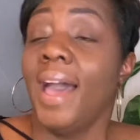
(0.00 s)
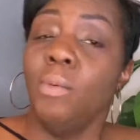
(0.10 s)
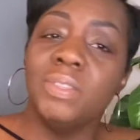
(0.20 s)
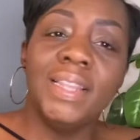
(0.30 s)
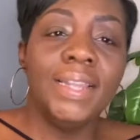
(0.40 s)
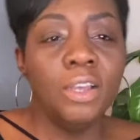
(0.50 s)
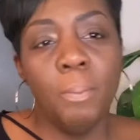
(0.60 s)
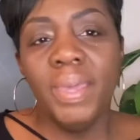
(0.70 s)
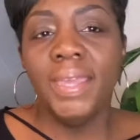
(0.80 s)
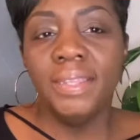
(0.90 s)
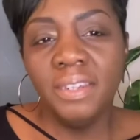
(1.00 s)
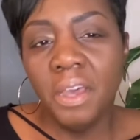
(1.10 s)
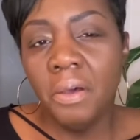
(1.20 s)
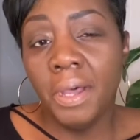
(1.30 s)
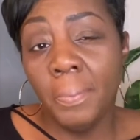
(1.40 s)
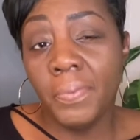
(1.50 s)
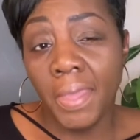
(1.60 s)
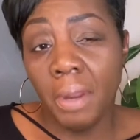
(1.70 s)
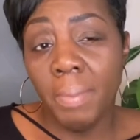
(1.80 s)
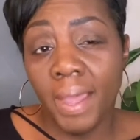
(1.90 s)
I was a little bit,
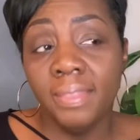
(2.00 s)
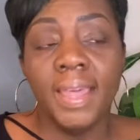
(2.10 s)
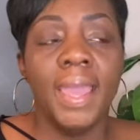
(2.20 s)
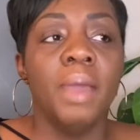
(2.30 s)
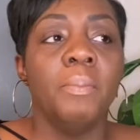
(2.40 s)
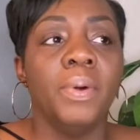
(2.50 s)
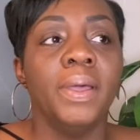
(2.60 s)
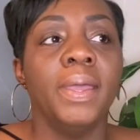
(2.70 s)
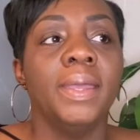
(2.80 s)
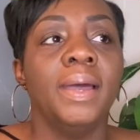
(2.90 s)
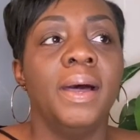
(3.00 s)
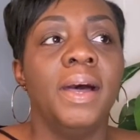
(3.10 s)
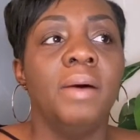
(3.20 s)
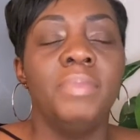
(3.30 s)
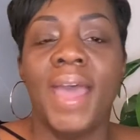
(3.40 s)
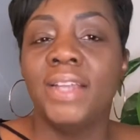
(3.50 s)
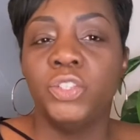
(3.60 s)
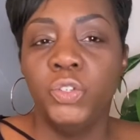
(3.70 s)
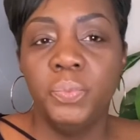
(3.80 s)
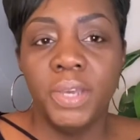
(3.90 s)
upset about that, but not
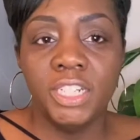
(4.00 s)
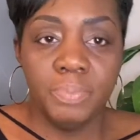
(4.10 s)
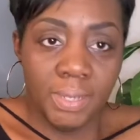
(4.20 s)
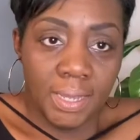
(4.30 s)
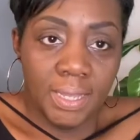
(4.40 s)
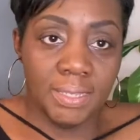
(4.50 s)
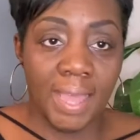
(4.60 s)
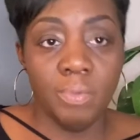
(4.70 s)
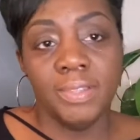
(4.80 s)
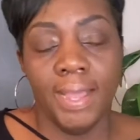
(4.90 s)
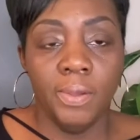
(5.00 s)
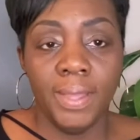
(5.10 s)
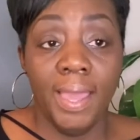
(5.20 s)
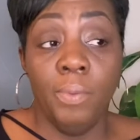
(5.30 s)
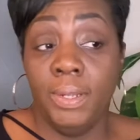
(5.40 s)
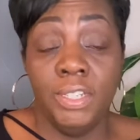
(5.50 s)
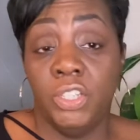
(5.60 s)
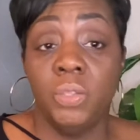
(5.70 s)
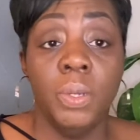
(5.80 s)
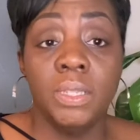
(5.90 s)
too much, because I was like, okay, well, it
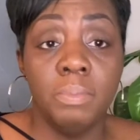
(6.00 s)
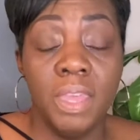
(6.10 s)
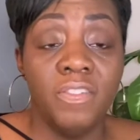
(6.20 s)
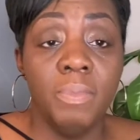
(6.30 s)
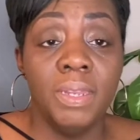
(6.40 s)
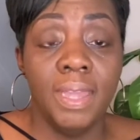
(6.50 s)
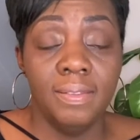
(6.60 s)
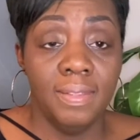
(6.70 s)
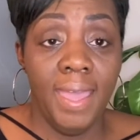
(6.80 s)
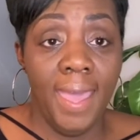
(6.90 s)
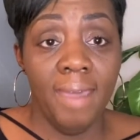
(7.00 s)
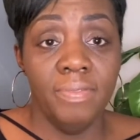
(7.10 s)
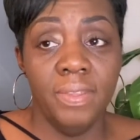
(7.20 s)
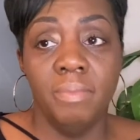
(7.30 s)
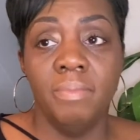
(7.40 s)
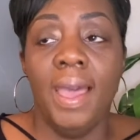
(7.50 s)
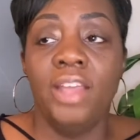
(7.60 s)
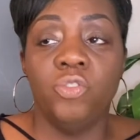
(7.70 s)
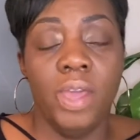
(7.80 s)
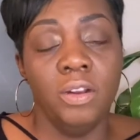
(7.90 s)
just wasn't meant for me to have them.
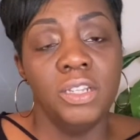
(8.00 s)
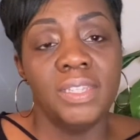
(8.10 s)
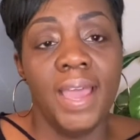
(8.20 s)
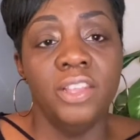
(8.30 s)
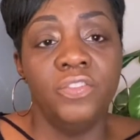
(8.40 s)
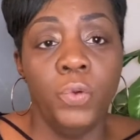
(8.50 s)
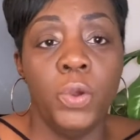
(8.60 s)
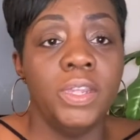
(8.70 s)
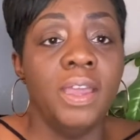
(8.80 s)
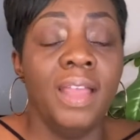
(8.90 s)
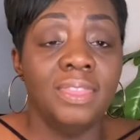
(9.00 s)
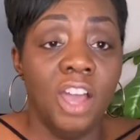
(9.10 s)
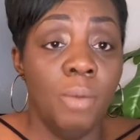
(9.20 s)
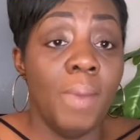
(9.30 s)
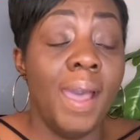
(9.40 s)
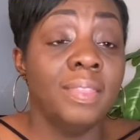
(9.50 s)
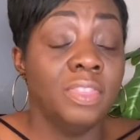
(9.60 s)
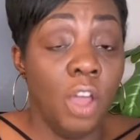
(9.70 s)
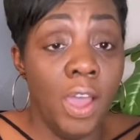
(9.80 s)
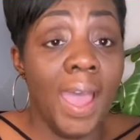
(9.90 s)
I tried on a size 40. I thought
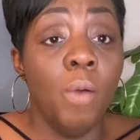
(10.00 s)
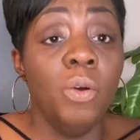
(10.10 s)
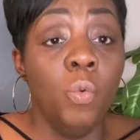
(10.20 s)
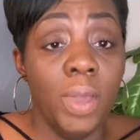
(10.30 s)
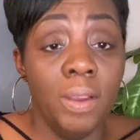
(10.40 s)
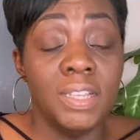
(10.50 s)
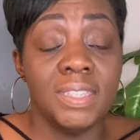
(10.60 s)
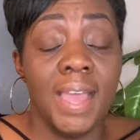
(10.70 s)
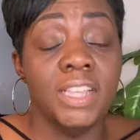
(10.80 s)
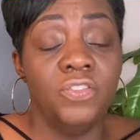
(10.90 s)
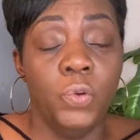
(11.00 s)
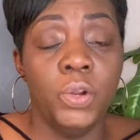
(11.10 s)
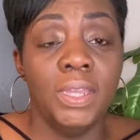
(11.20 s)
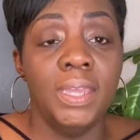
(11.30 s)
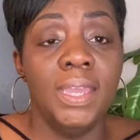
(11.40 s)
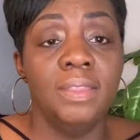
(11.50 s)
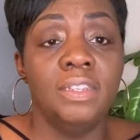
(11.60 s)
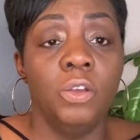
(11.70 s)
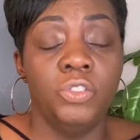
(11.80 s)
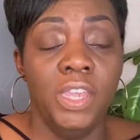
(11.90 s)
I would wear a size 40 in the
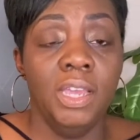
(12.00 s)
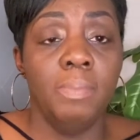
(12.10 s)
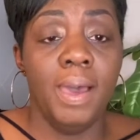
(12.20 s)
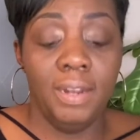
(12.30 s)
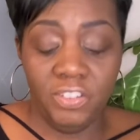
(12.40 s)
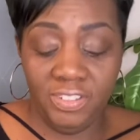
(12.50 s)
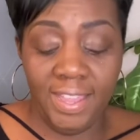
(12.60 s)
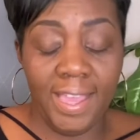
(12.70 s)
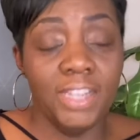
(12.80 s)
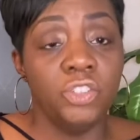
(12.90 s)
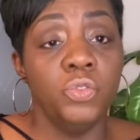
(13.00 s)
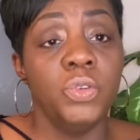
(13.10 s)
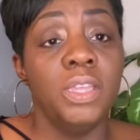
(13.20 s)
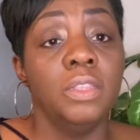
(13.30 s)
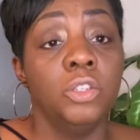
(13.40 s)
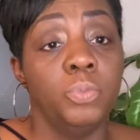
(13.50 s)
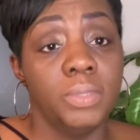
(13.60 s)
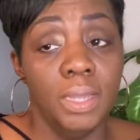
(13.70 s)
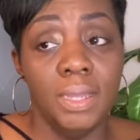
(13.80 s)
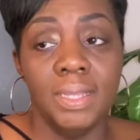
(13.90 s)
Dolce & Gabbana just like I do in the
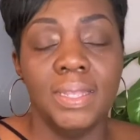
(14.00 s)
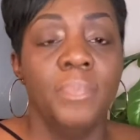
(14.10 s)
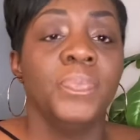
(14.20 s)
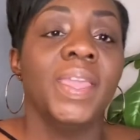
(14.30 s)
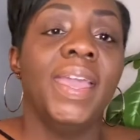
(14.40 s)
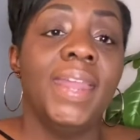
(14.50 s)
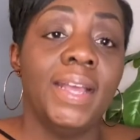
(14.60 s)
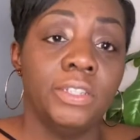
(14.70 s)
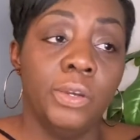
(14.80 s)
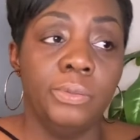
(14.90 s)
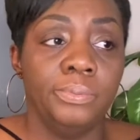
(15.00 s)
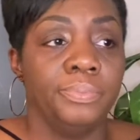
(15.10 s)
Louboutins, and I don't.